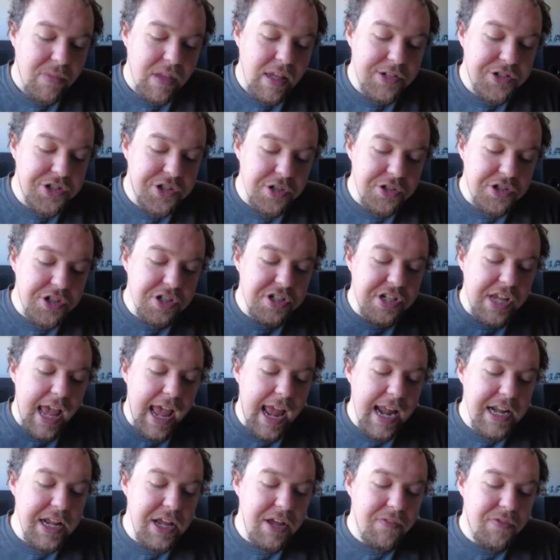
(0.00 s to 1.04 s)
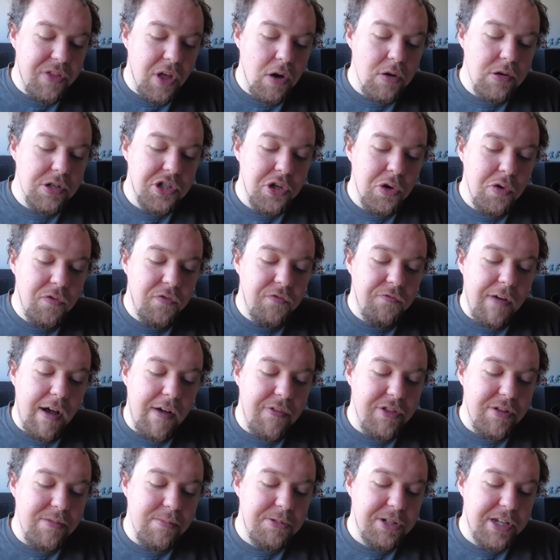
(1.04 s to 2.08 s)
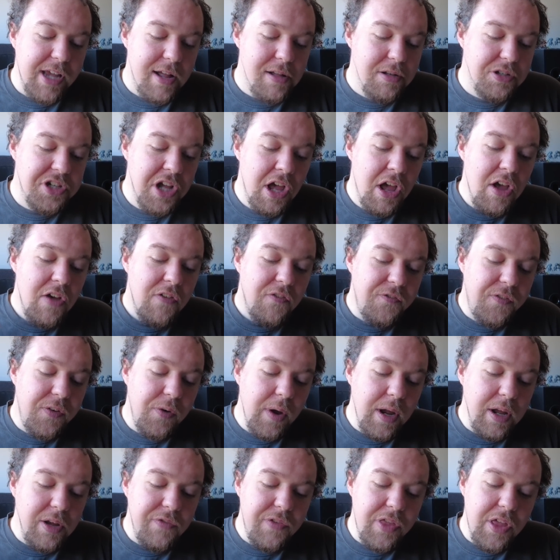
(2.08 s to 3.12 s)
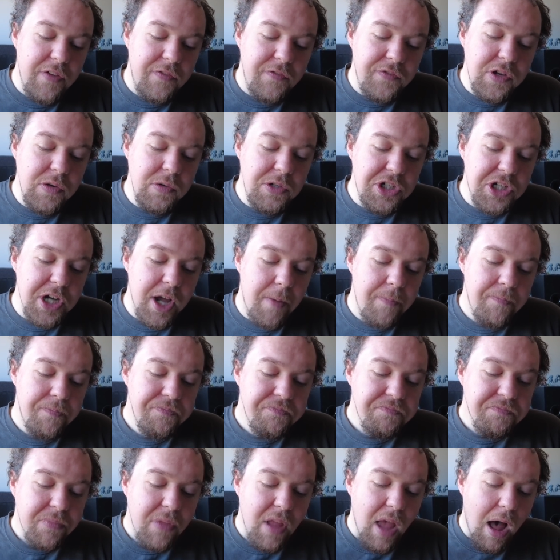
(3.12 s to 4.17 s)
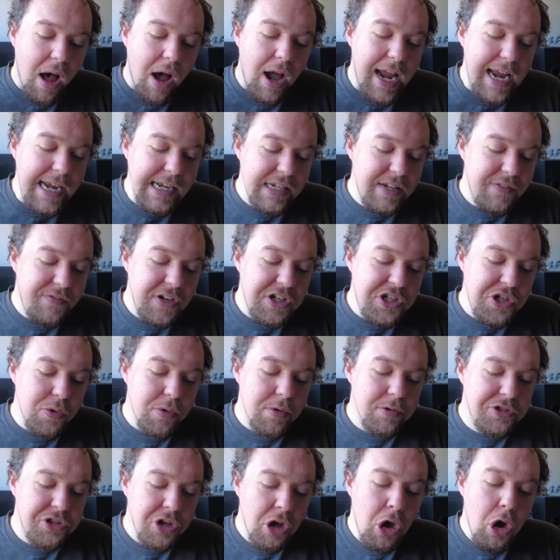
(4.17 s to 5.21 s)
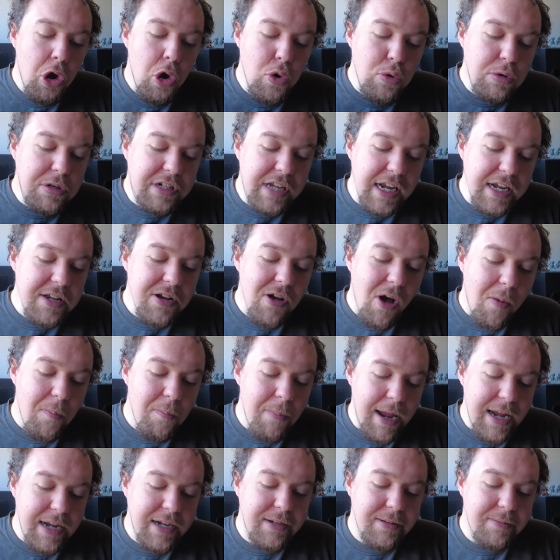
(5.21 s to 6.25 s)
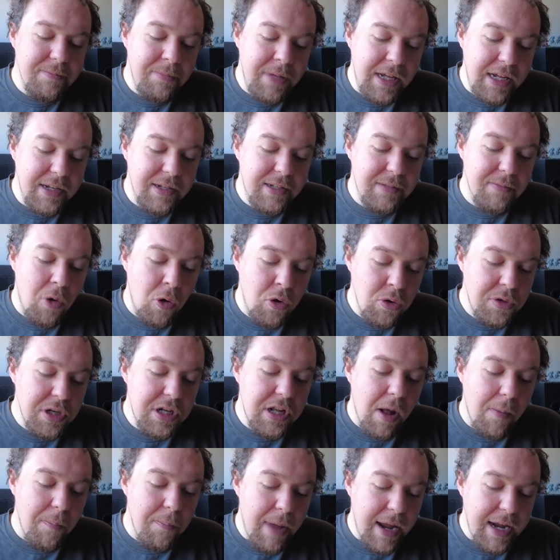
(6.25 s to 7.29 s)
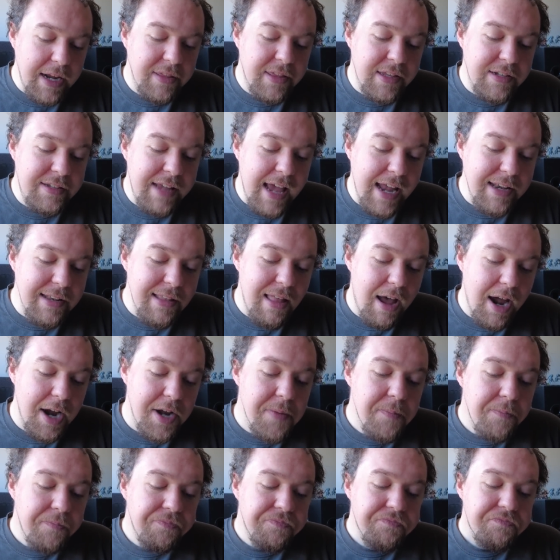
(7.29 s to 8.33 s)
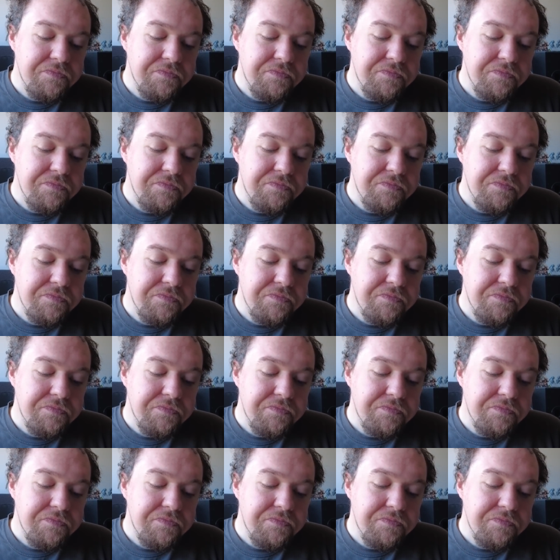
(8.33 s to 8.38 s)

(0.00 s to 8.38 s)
Such as any of those who found themselves fearing for their future are individuals who did not make the deadline,